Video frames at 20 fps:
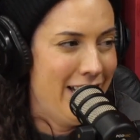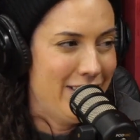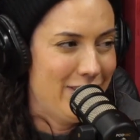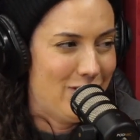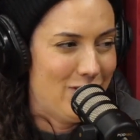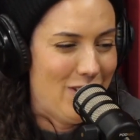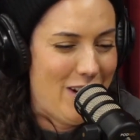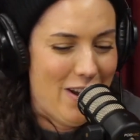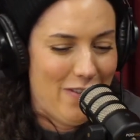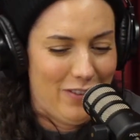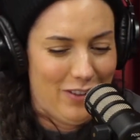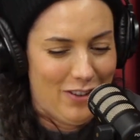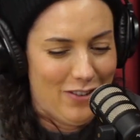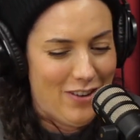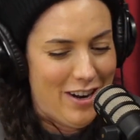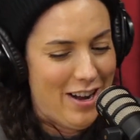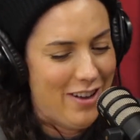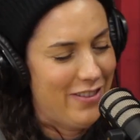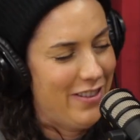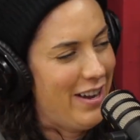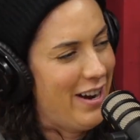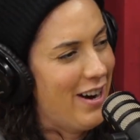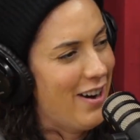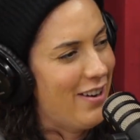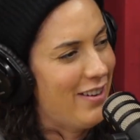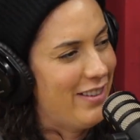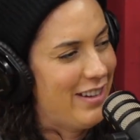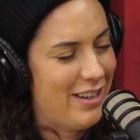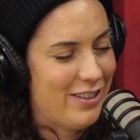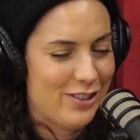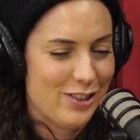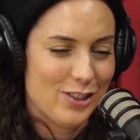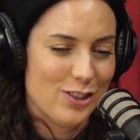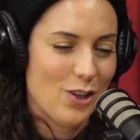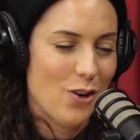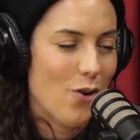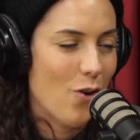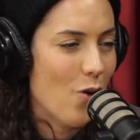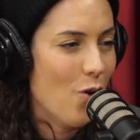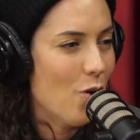and travel around there, and then just
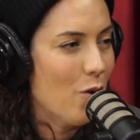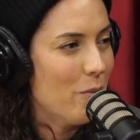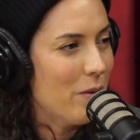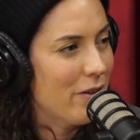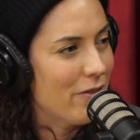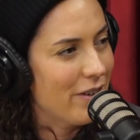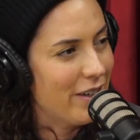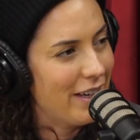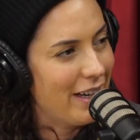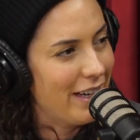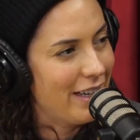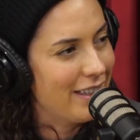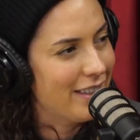go home every night.